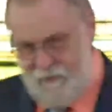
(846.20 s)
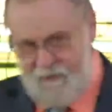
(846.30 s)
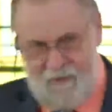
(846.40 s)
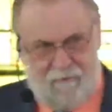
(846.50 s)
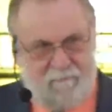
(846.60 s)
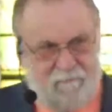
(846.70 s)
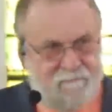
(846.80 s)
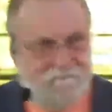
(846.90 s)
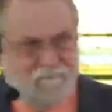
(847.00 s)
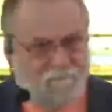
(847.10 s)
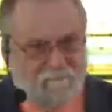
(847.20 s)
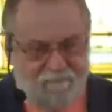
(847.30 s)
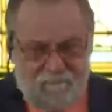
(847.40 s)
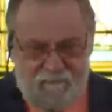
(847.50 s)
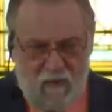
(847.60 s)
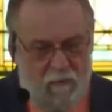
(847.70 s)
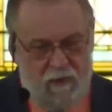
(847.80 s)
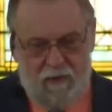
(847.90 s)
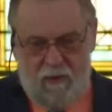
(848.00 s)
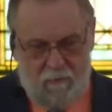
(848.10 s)
that? When
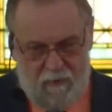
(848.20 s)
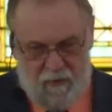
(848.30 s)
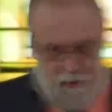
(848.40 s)
you think about it.